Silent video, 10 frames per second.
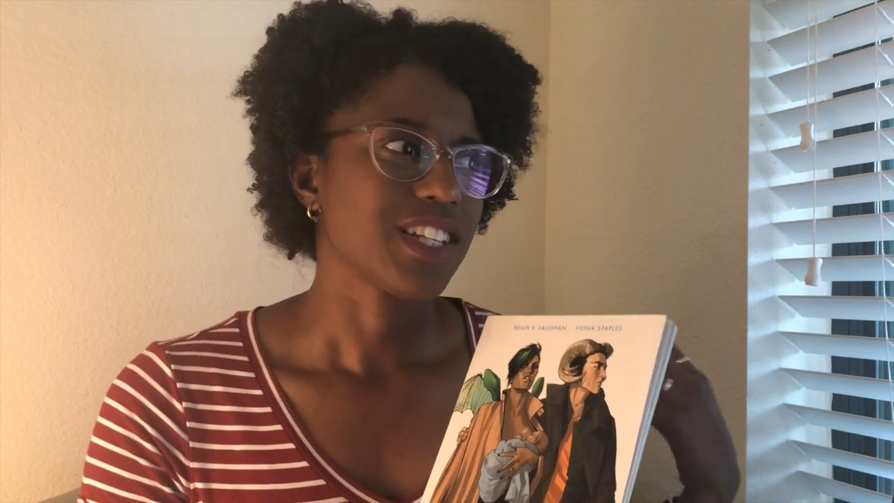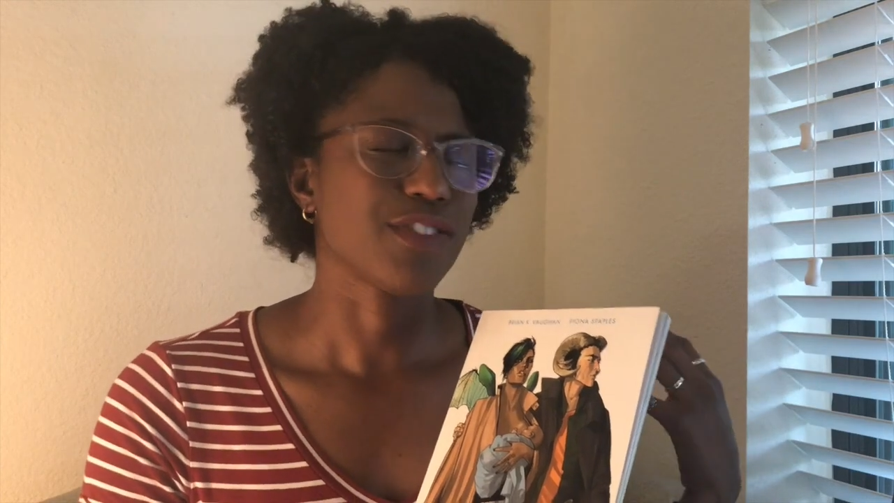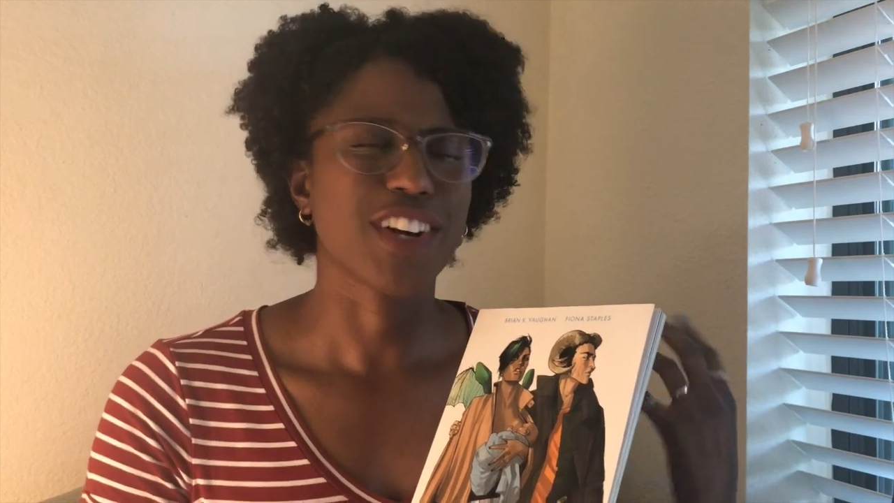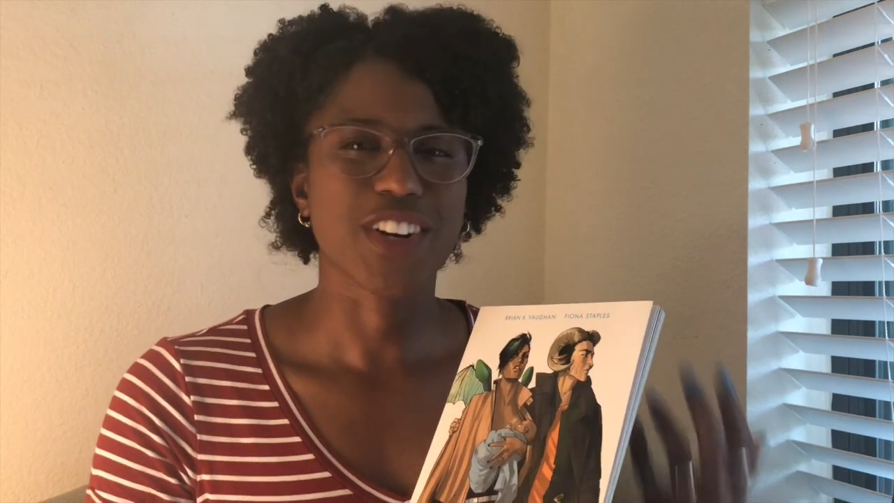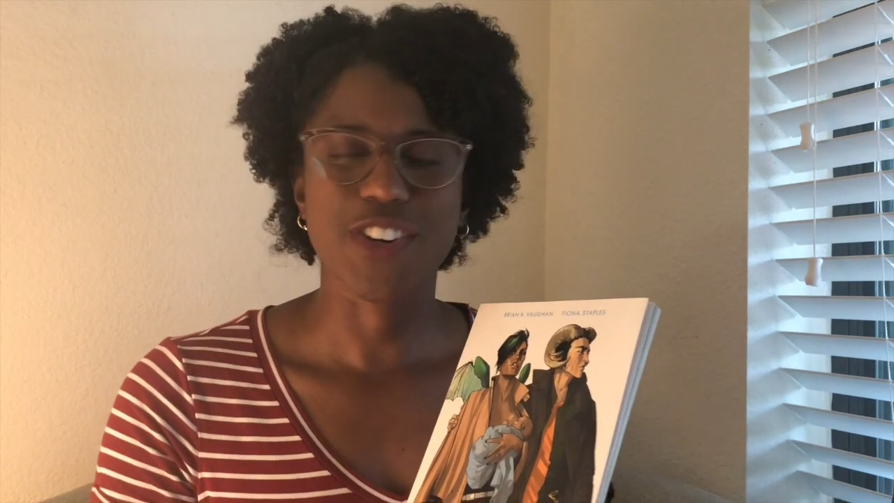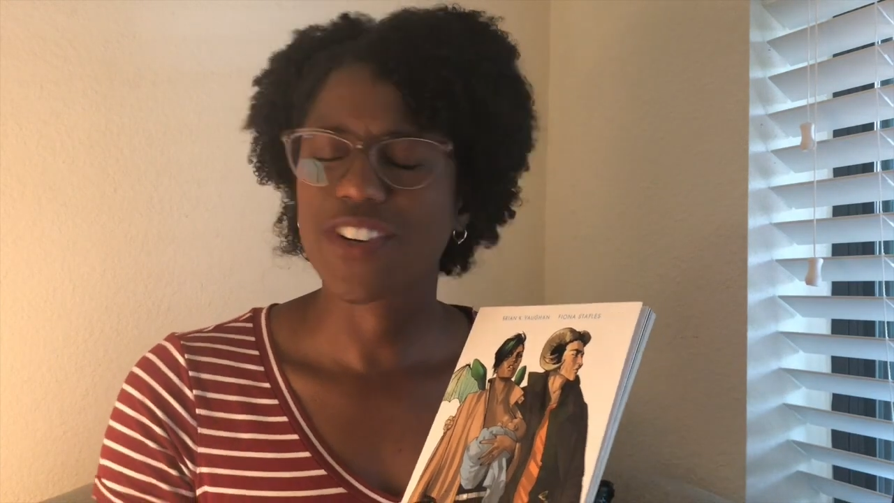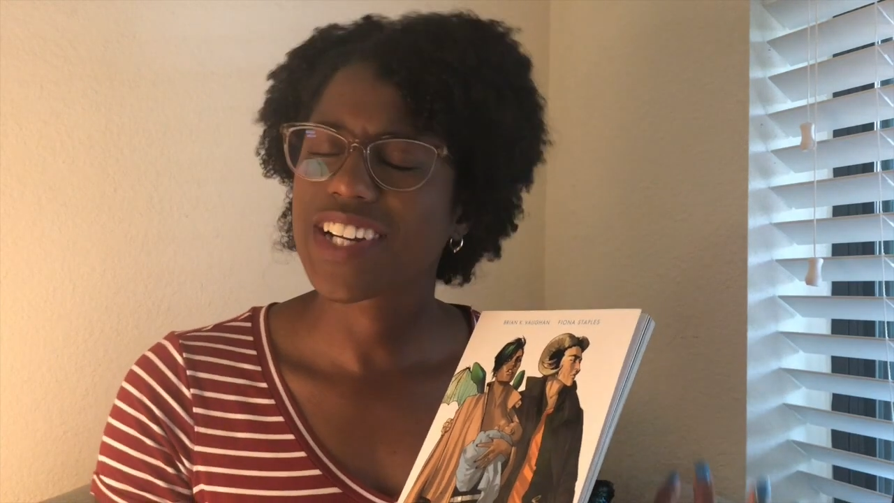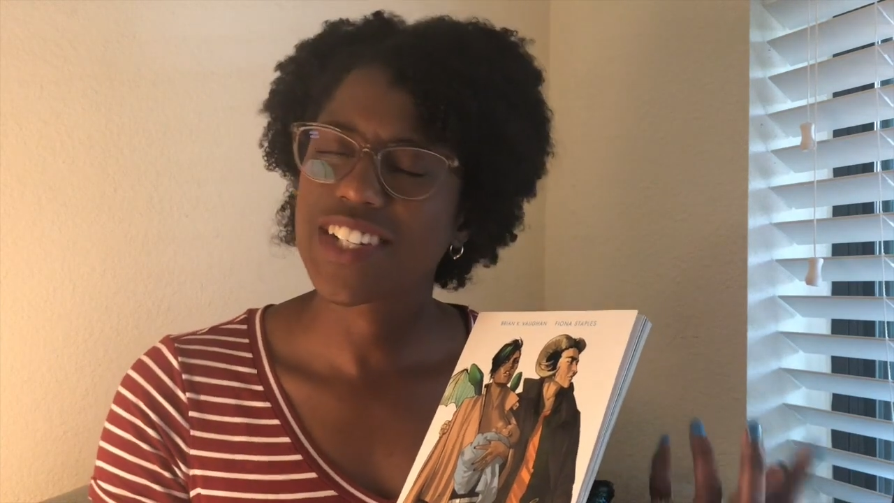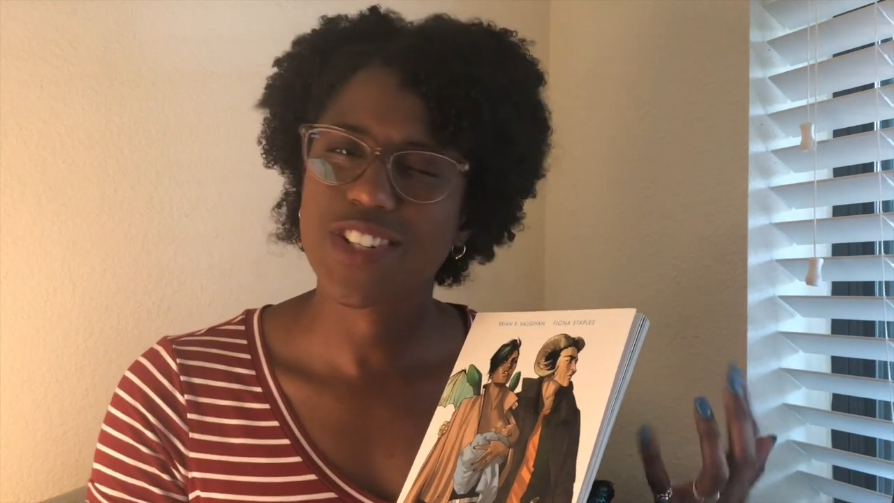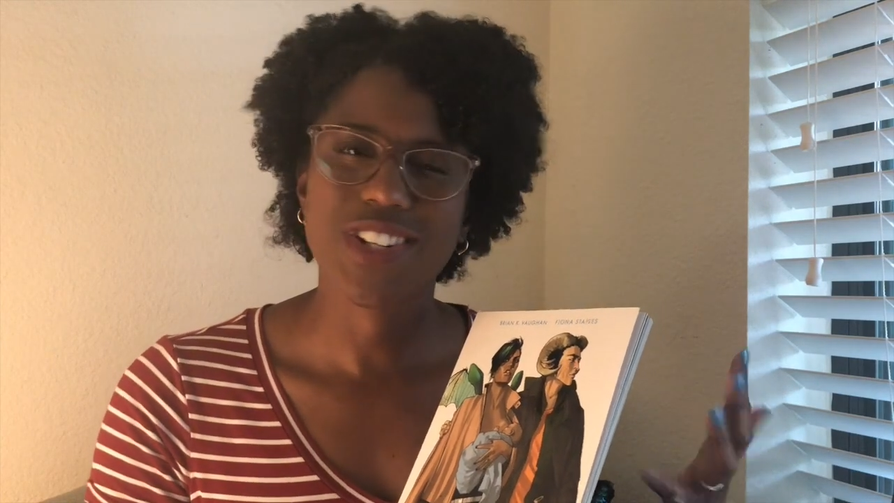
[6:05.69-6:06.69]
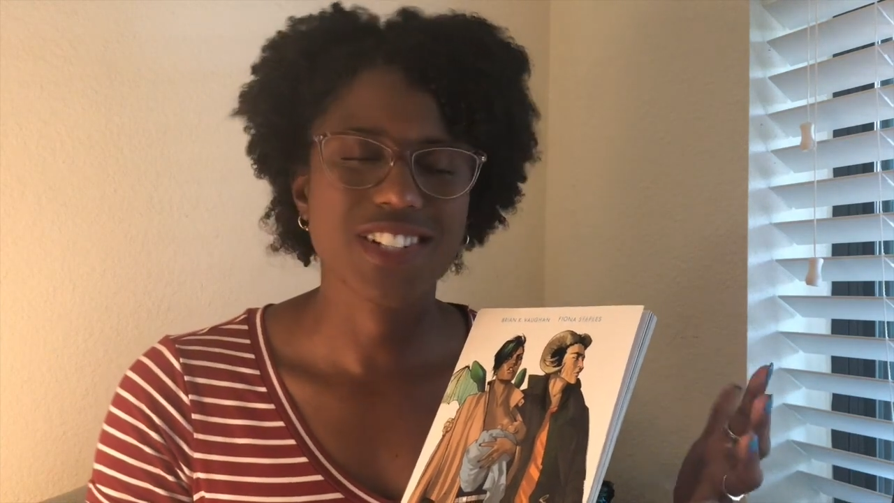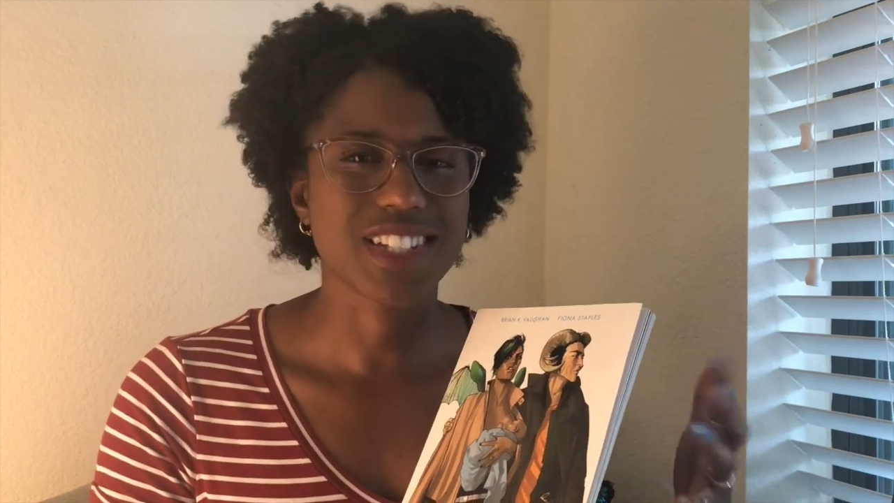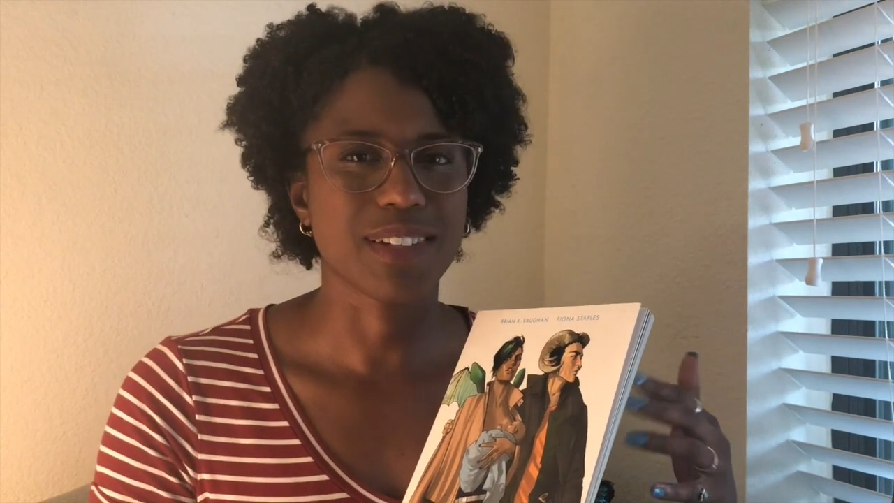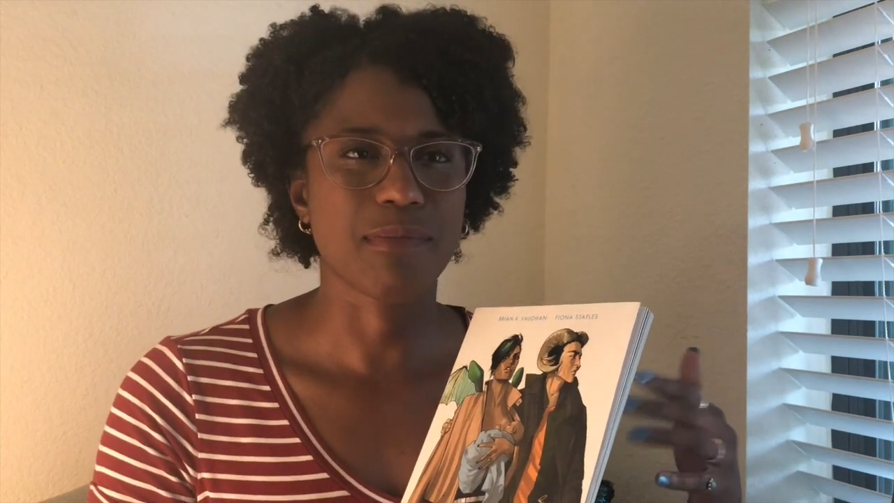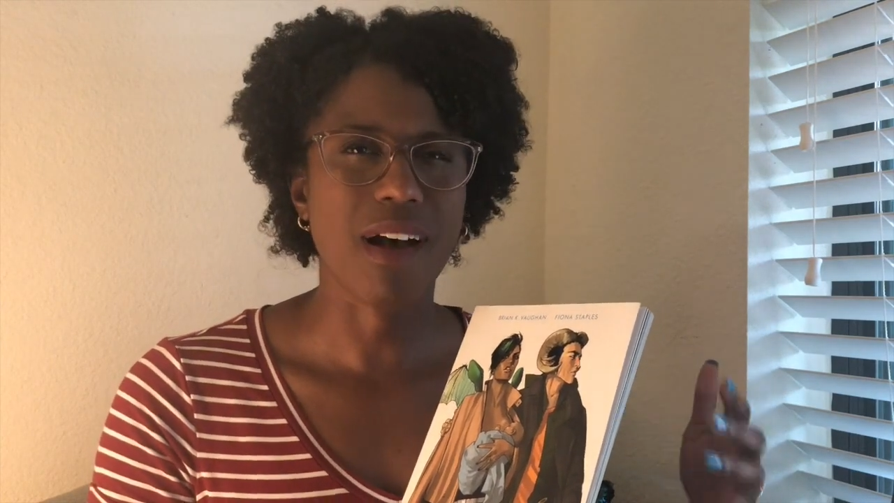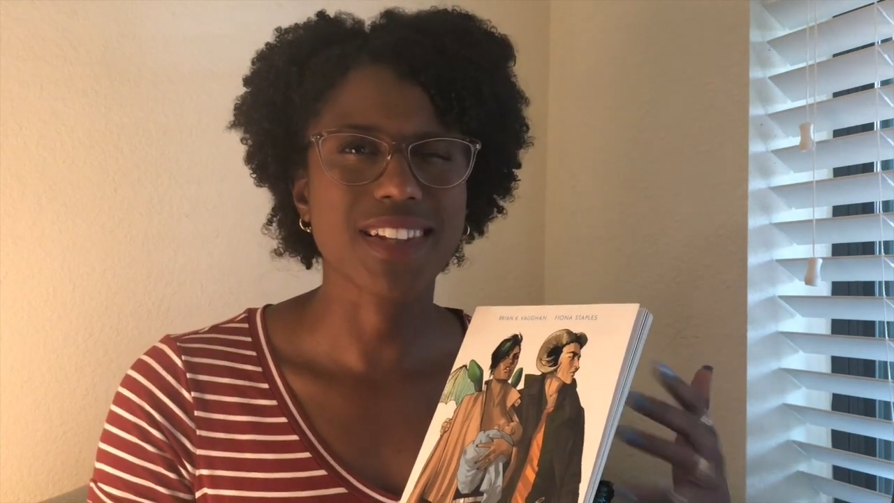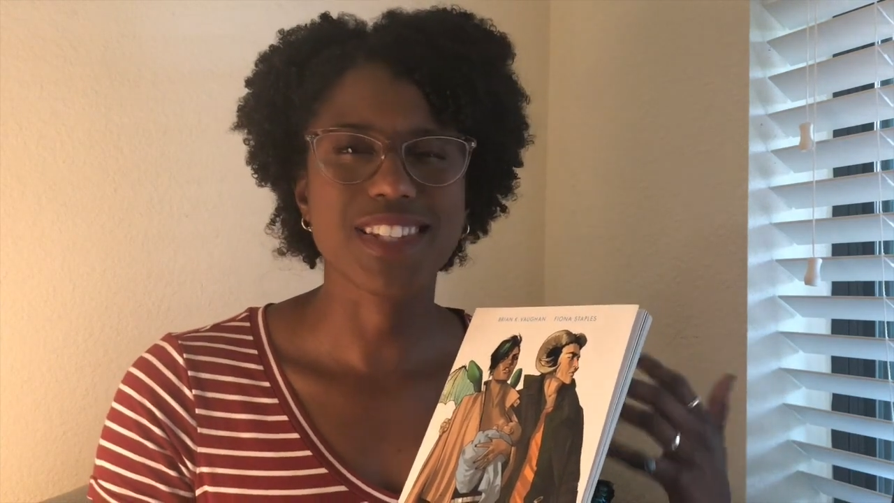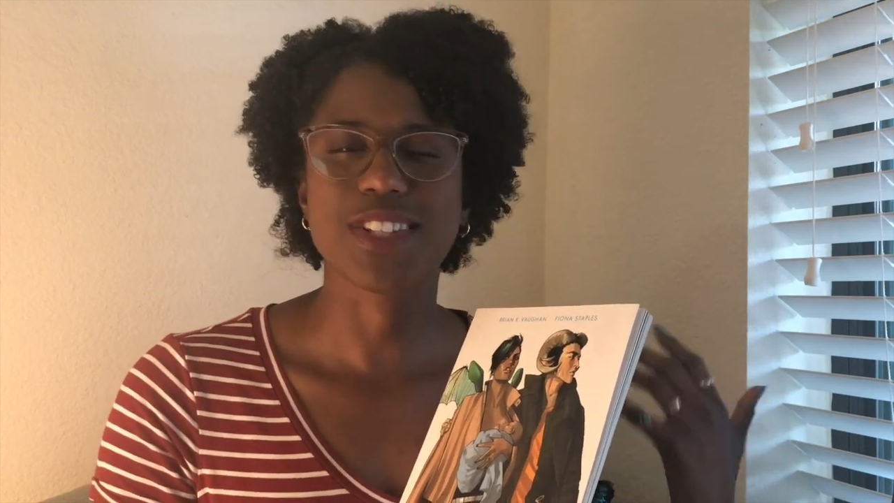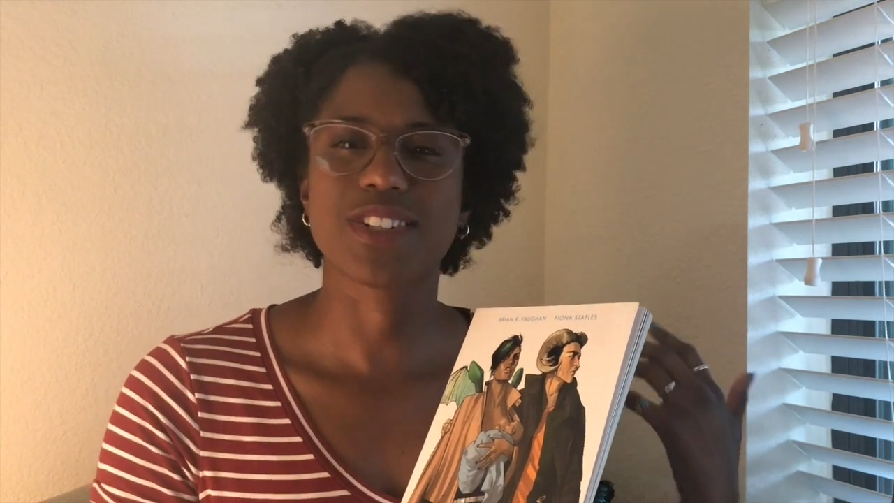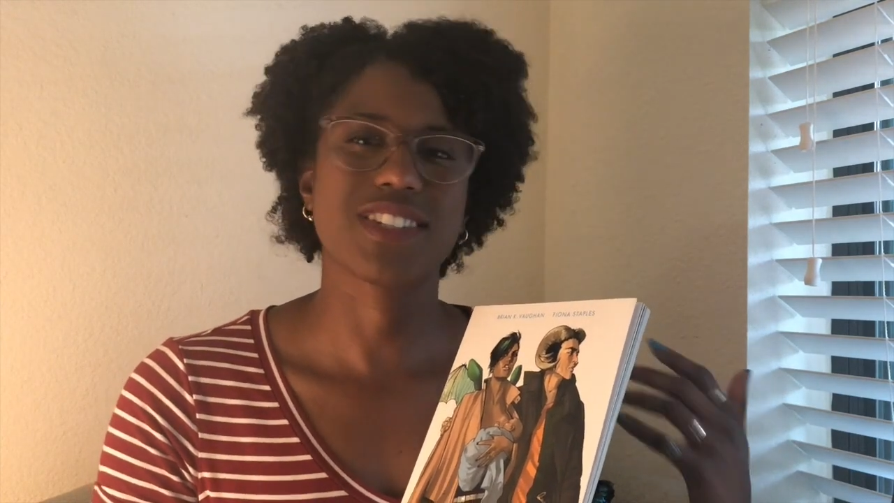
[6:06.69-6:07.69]
different creatures and
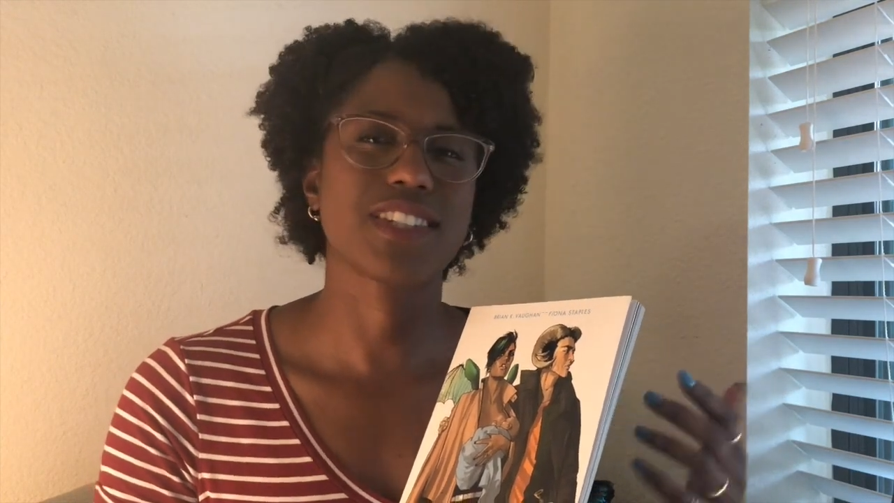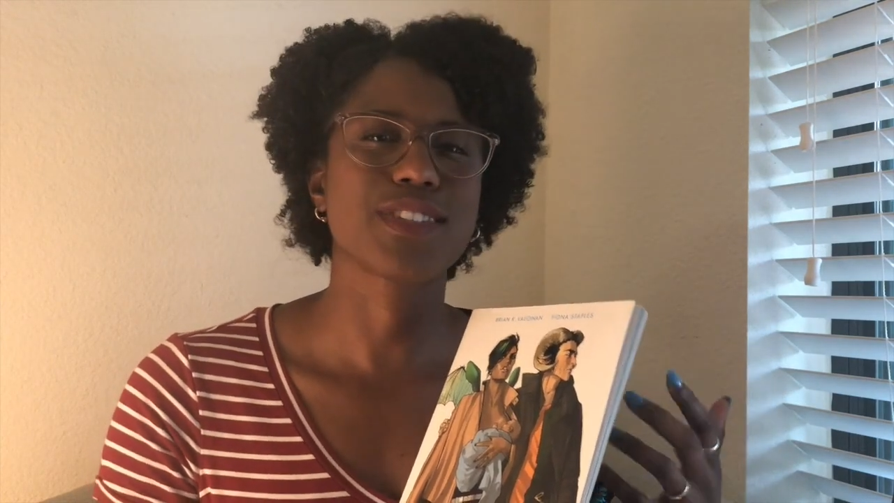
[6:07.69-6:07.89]
monsters.